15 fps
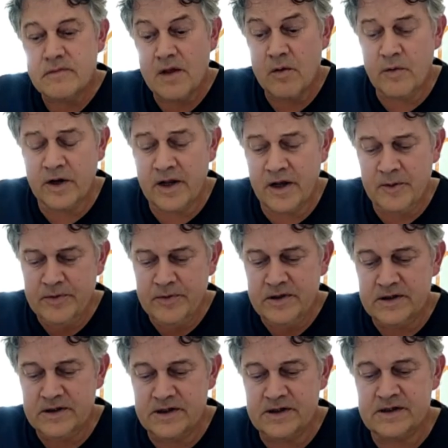What
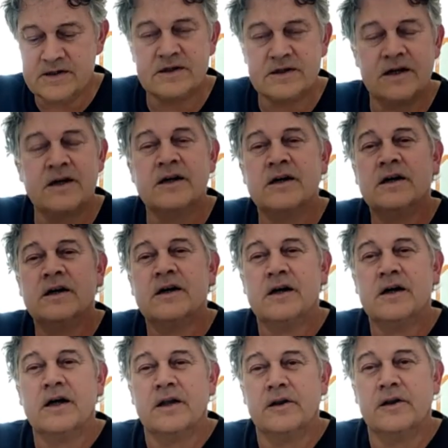happened is the
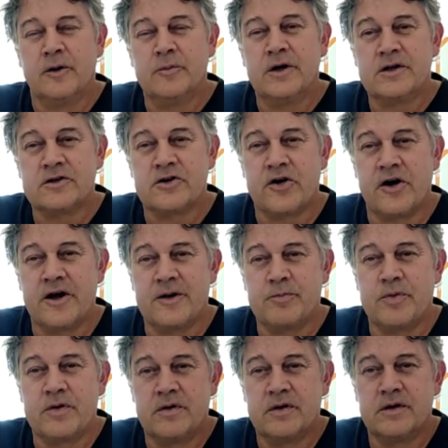Nama tribe.
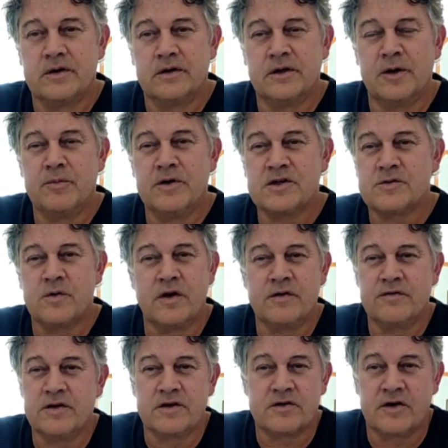Nama is one
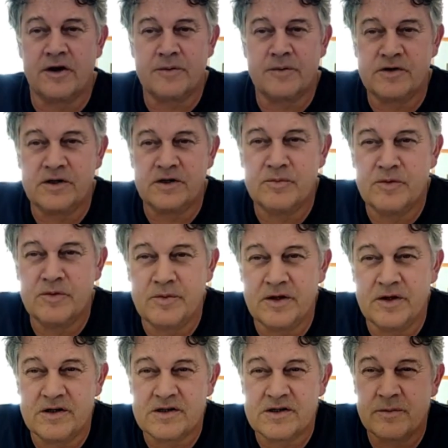of the tribes in
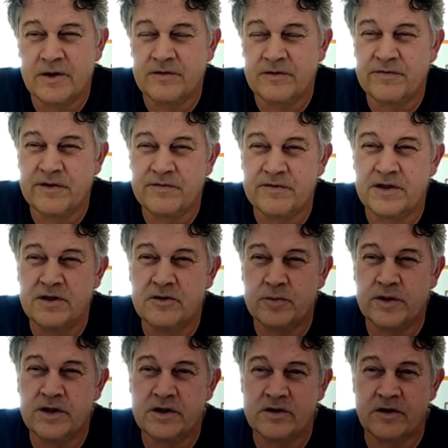Namibia. There's about 15,
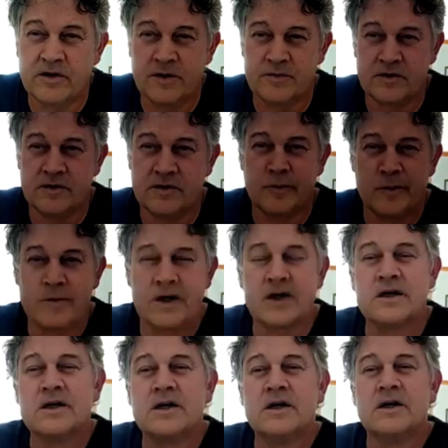20 tribes in Namibia.
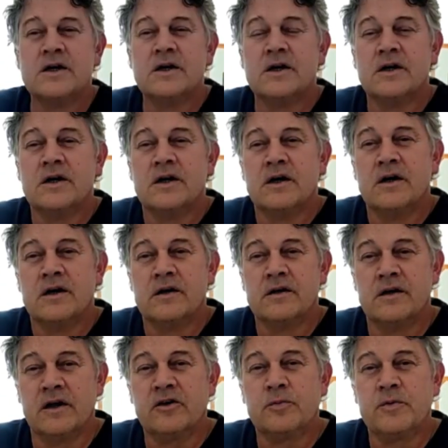
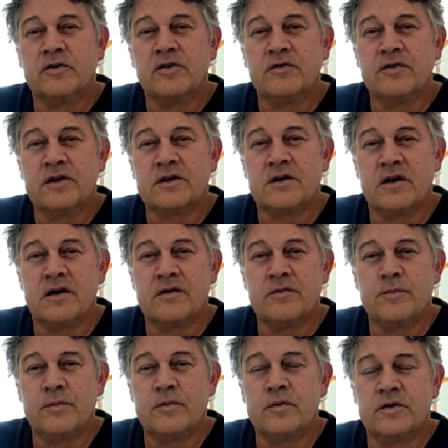That specific tribe
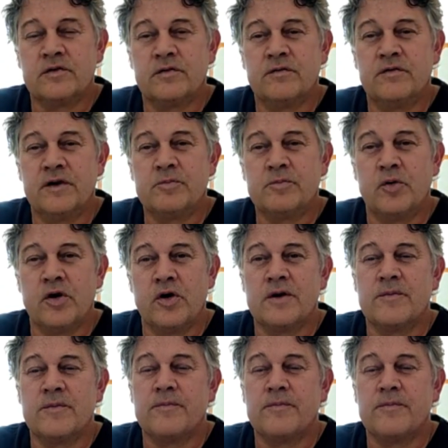was Witbooi.